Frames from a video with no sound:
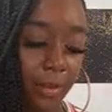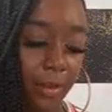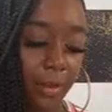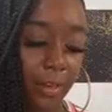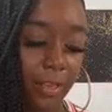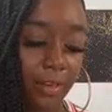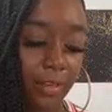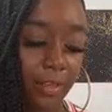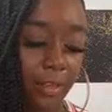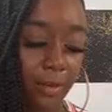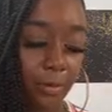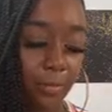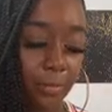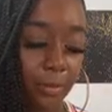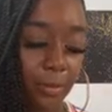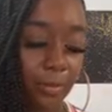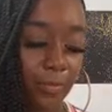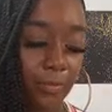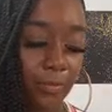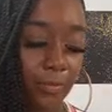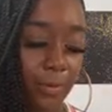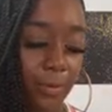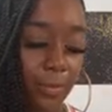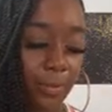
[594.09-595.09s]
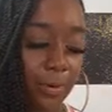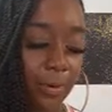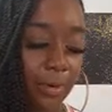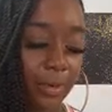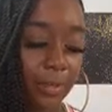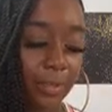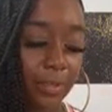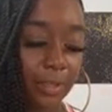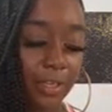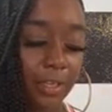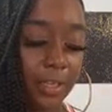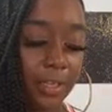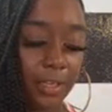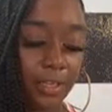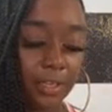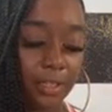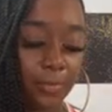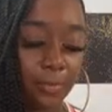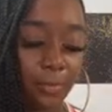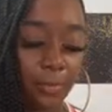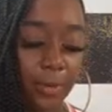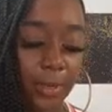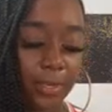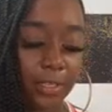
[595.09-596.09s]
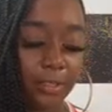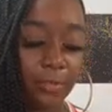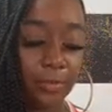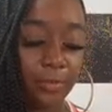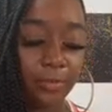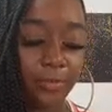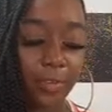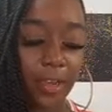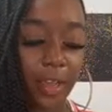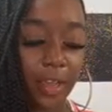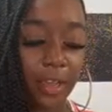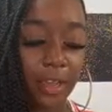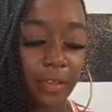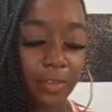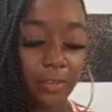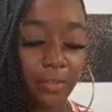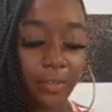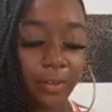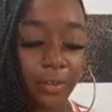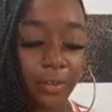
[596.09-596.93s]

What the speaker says: And then 1/4 is 0.25.